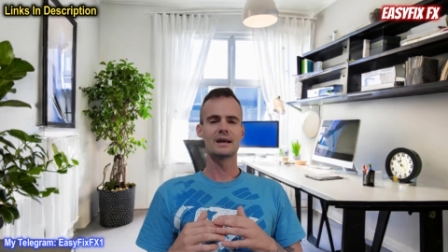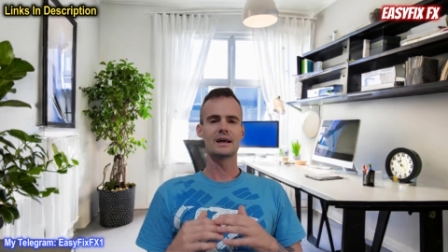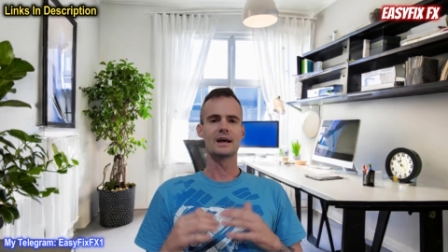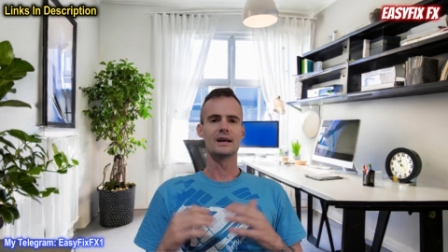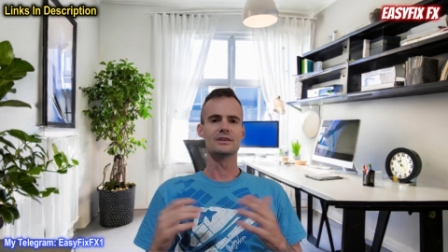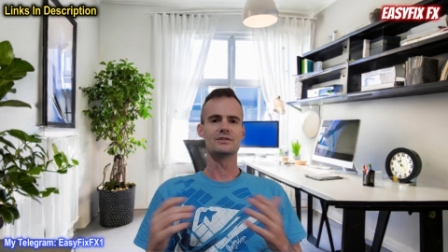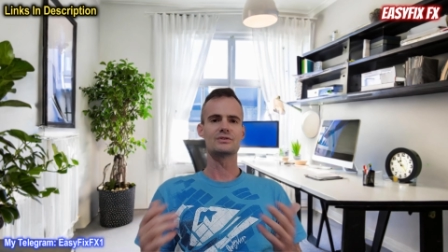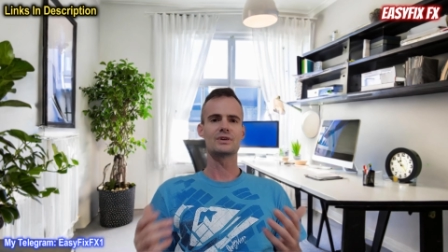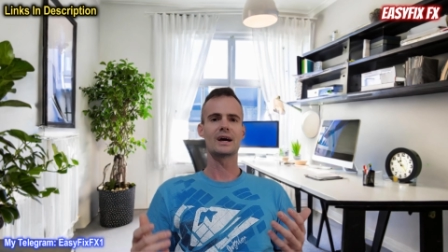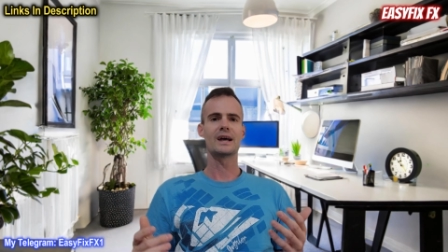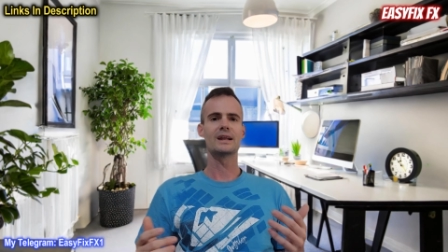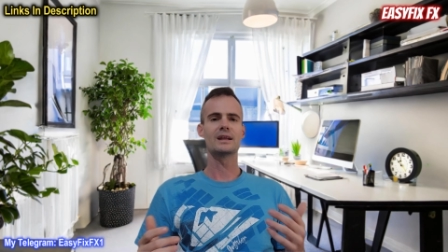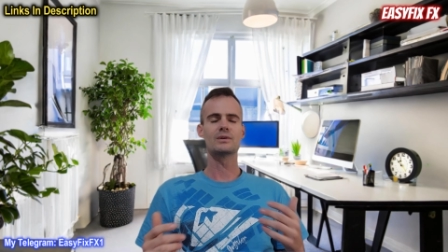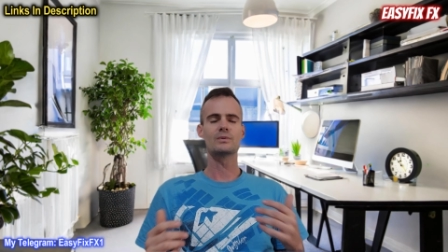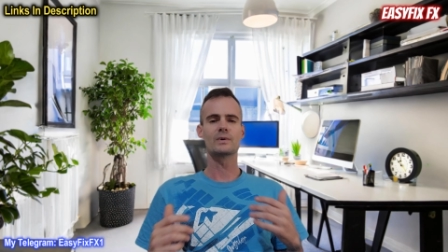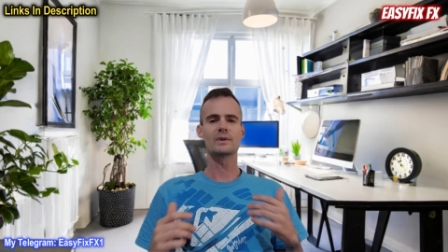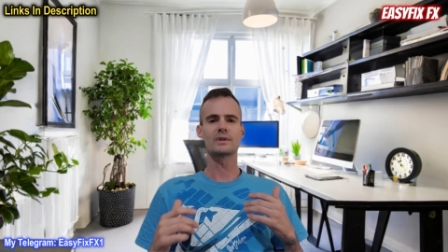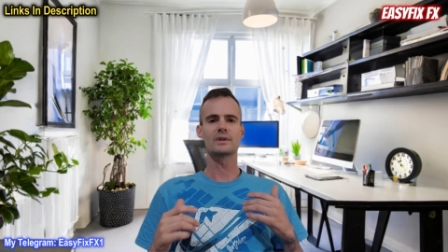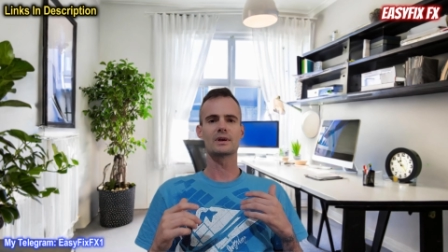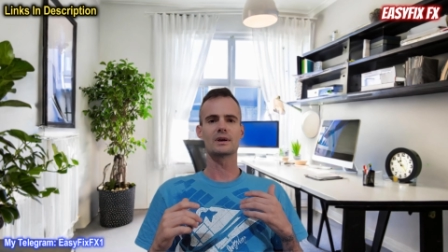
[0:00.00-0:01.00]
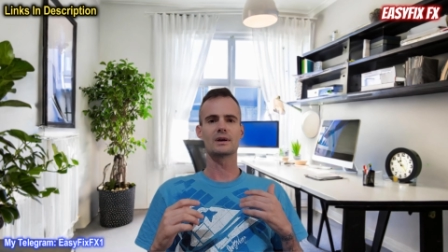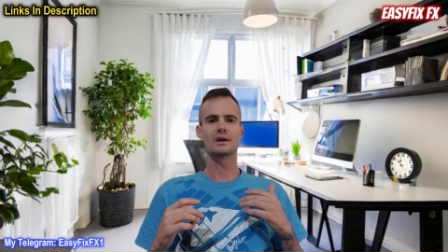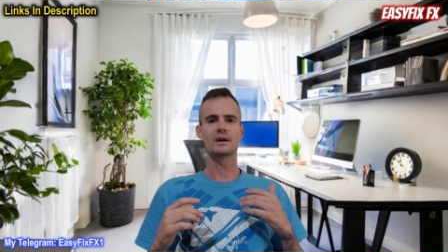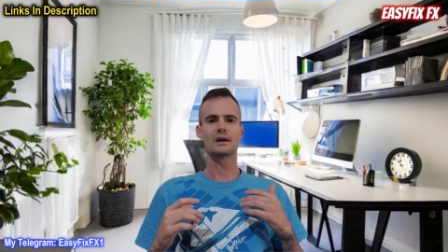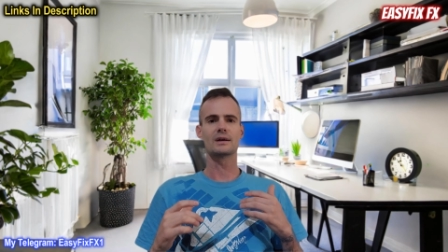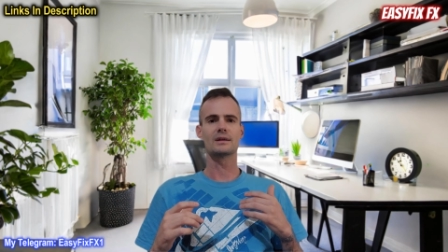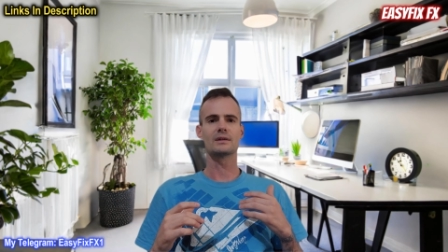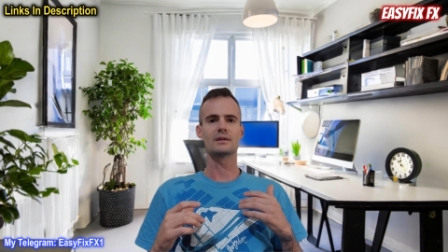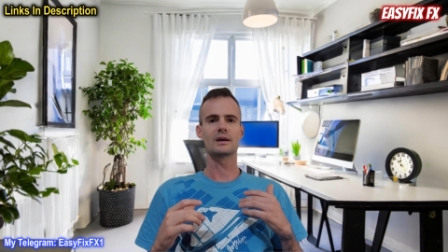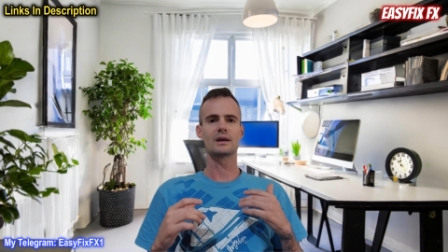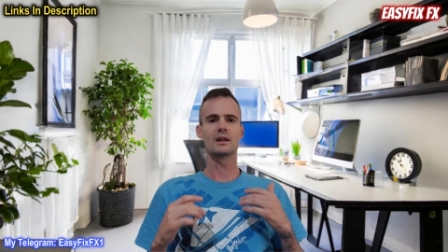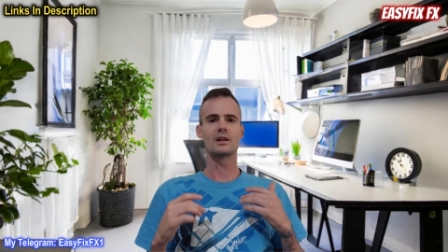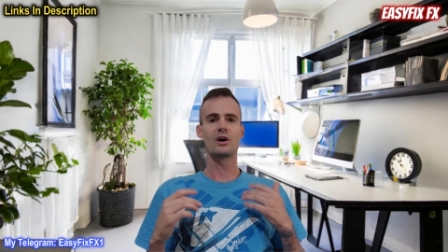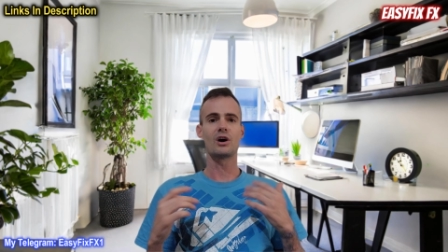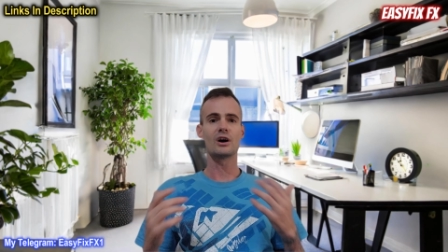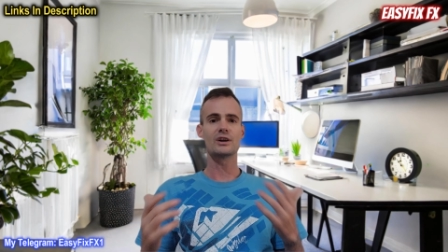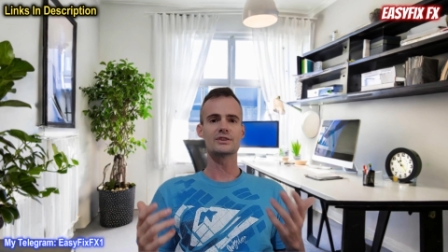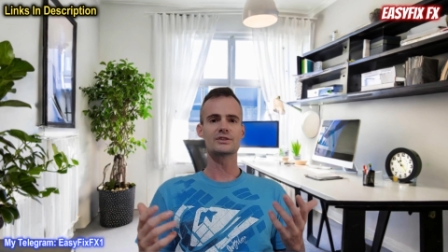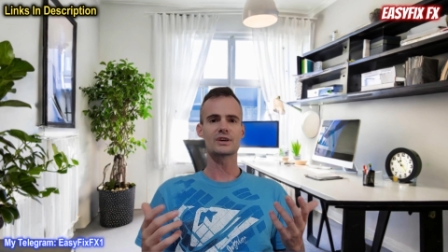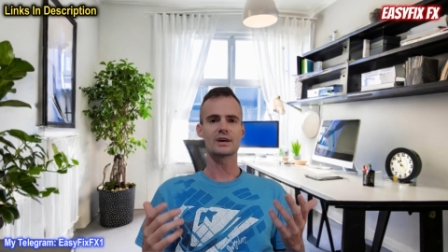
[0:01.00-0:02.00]
and trading with a, a, a
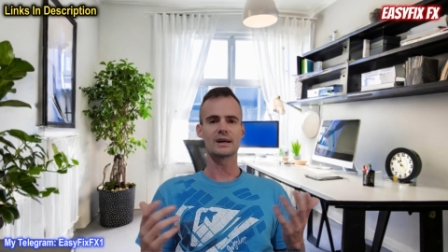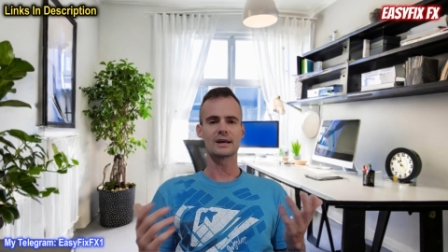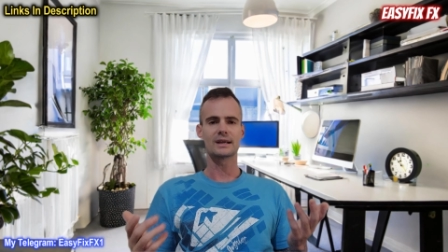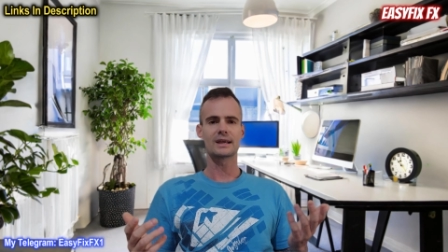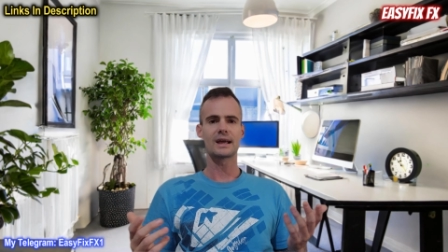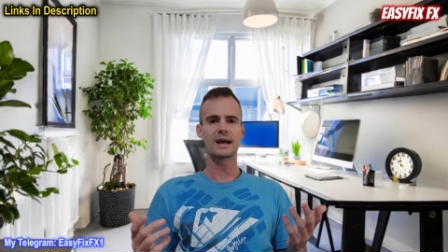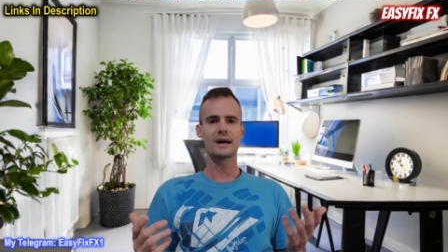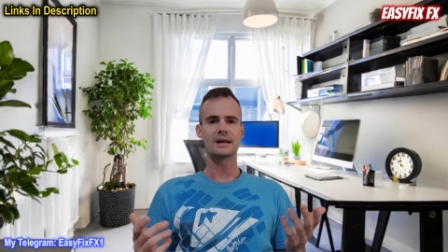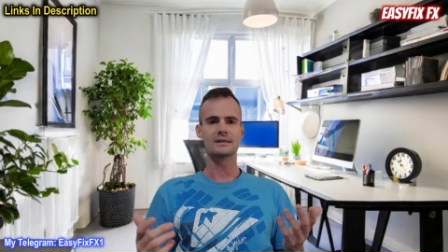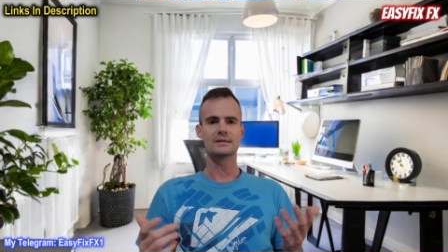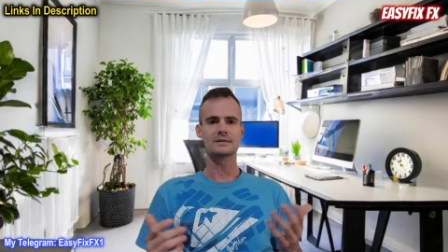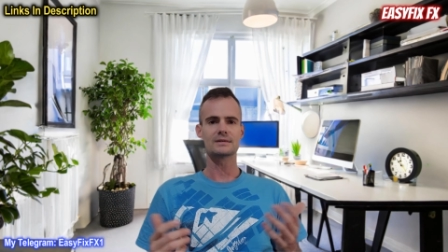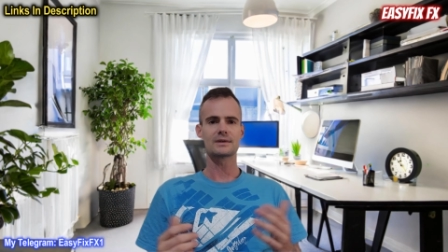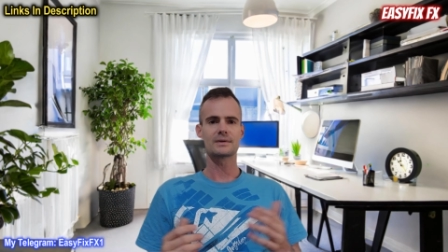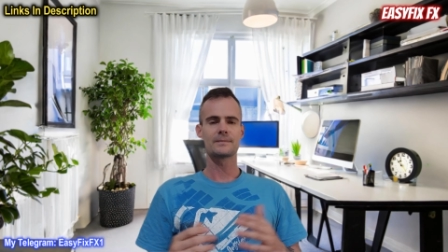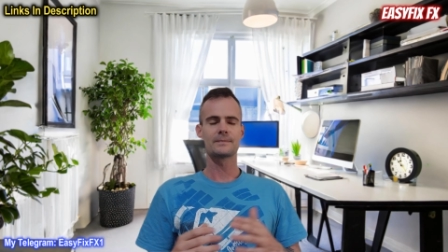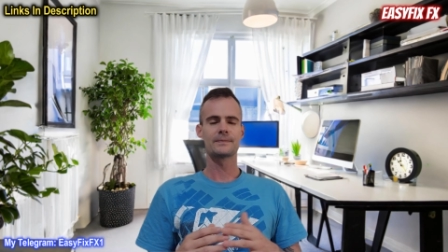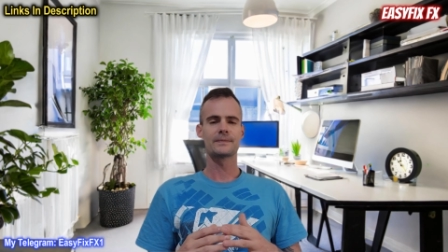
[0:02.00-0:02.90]
larger account